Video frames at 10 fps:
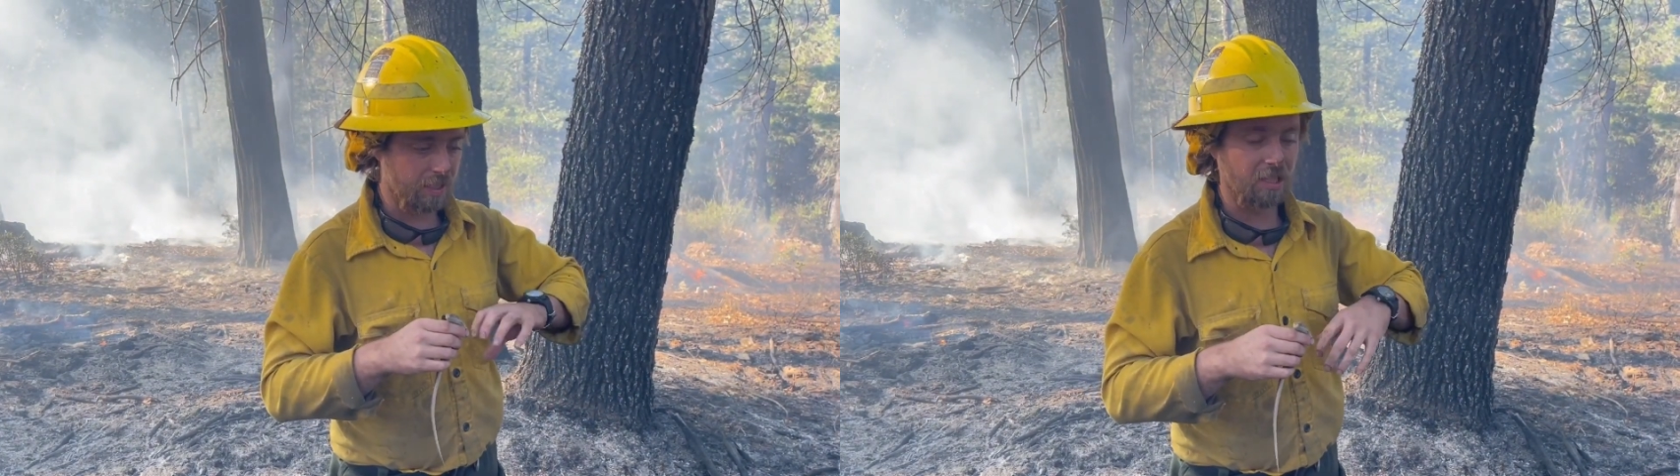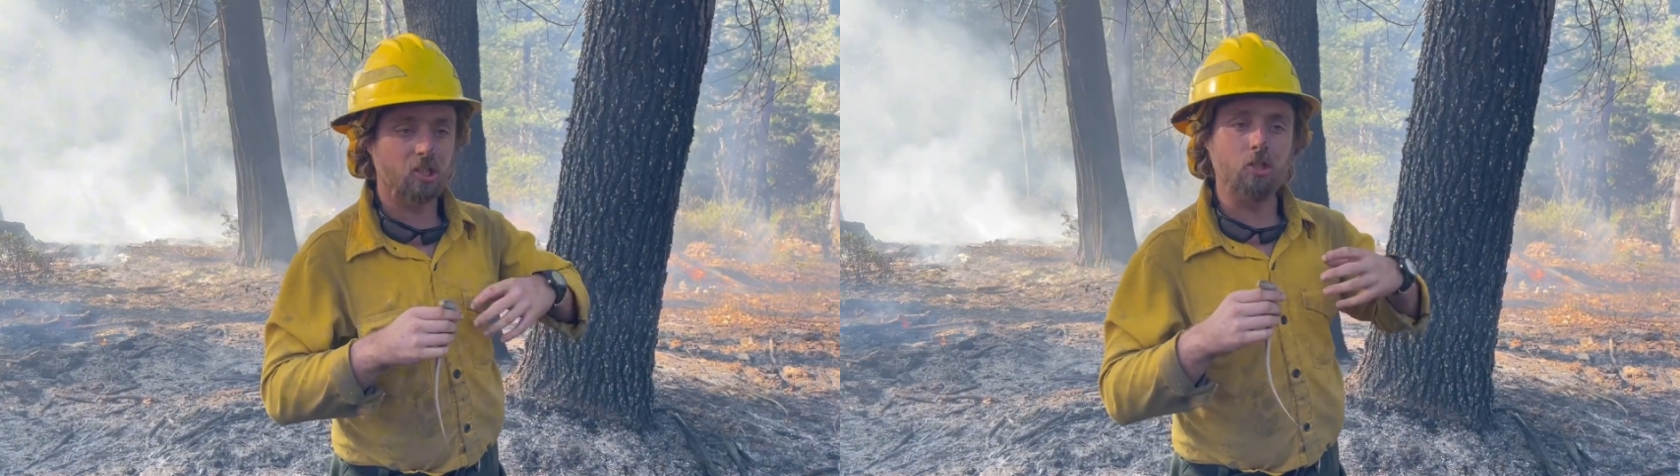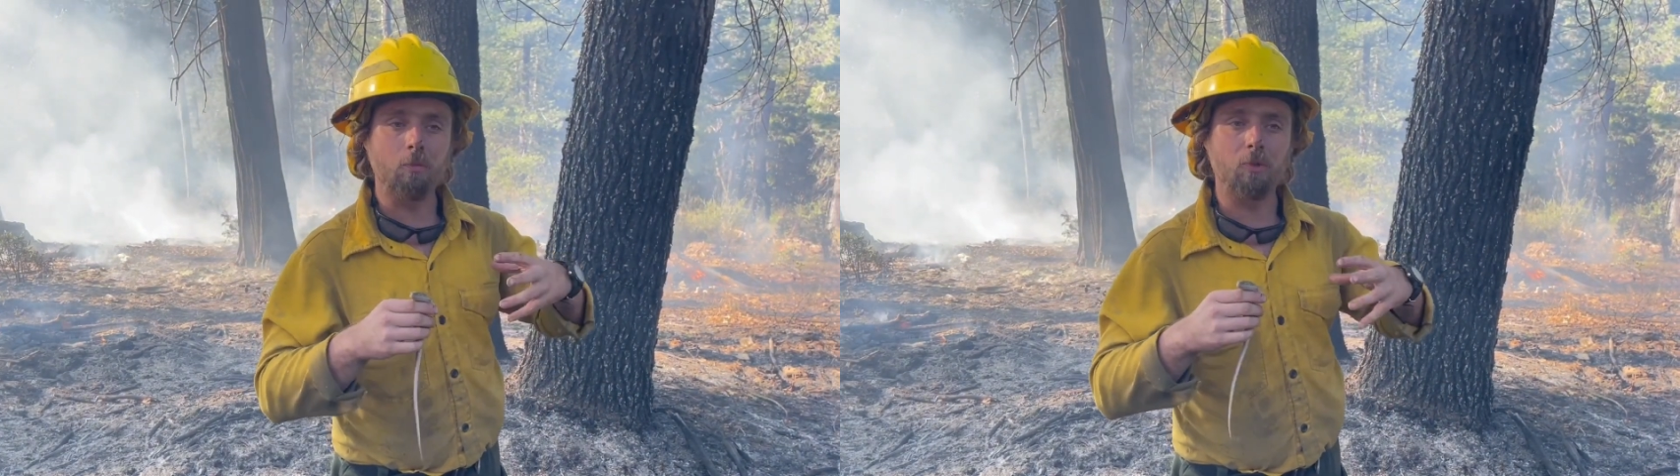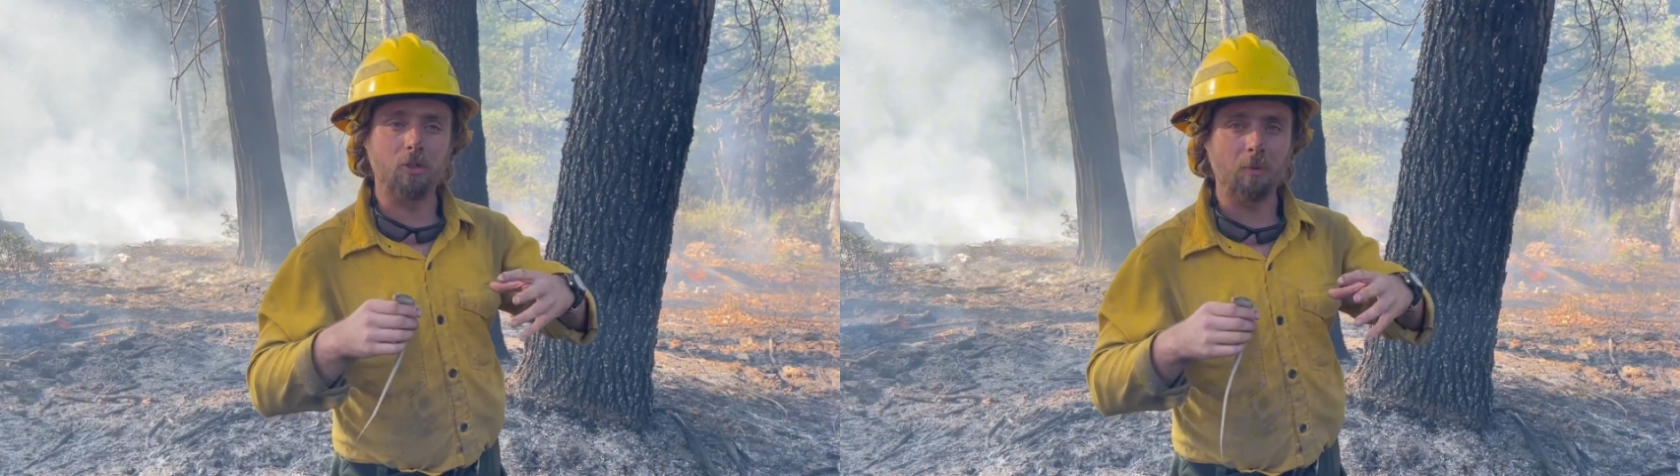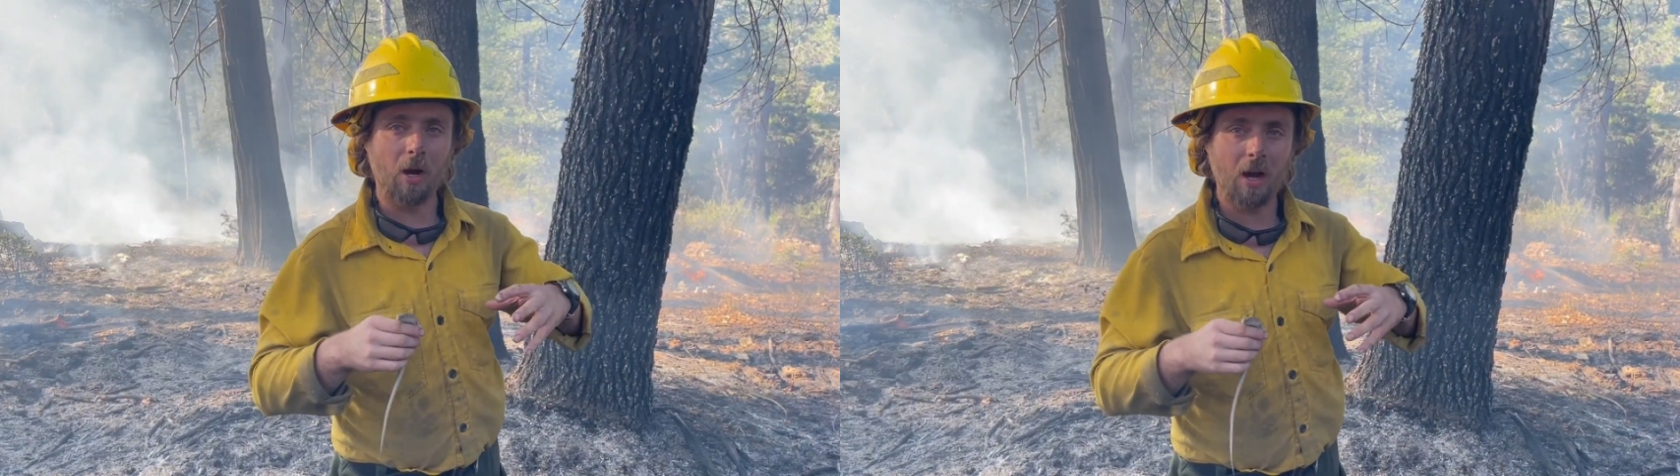get super
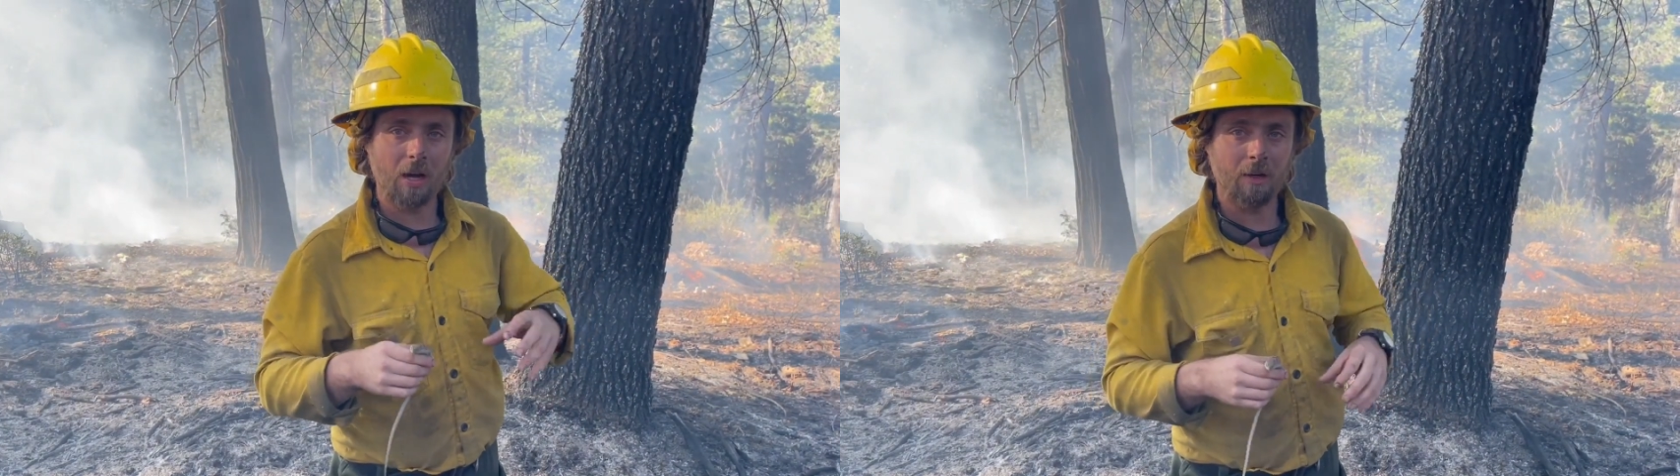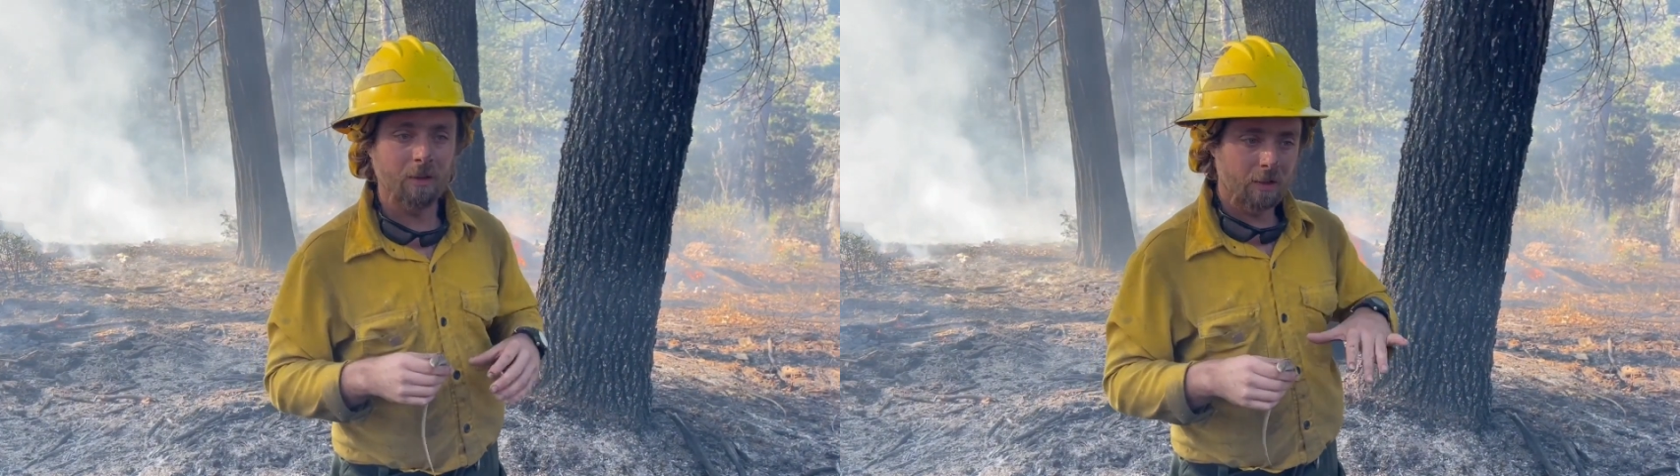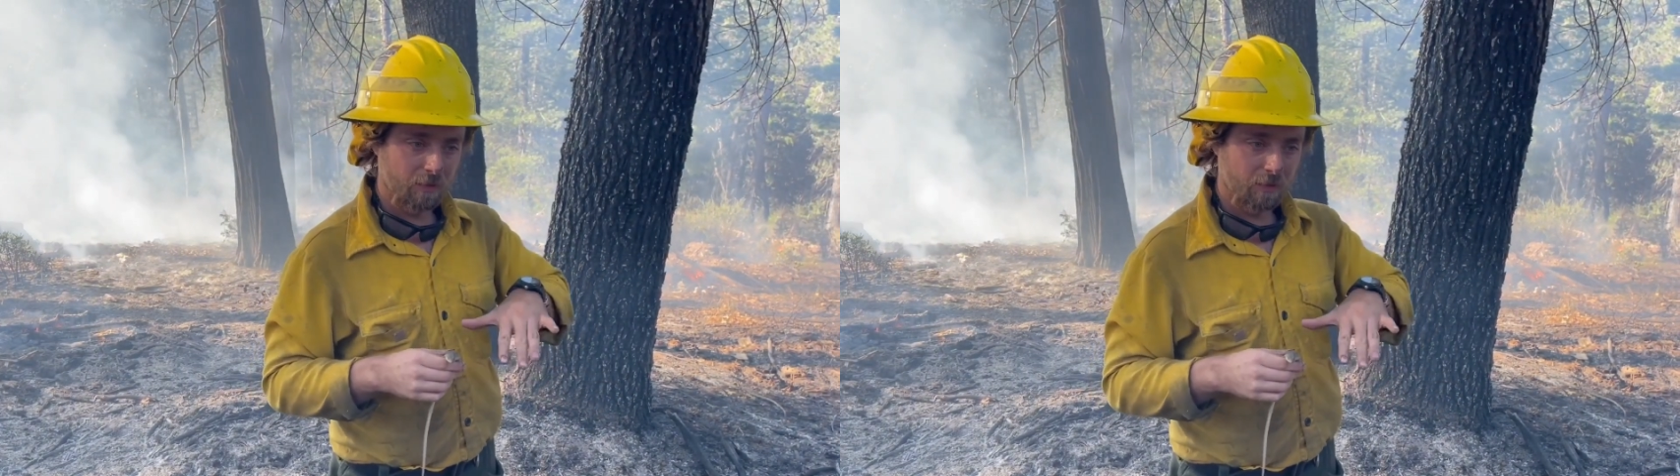hot,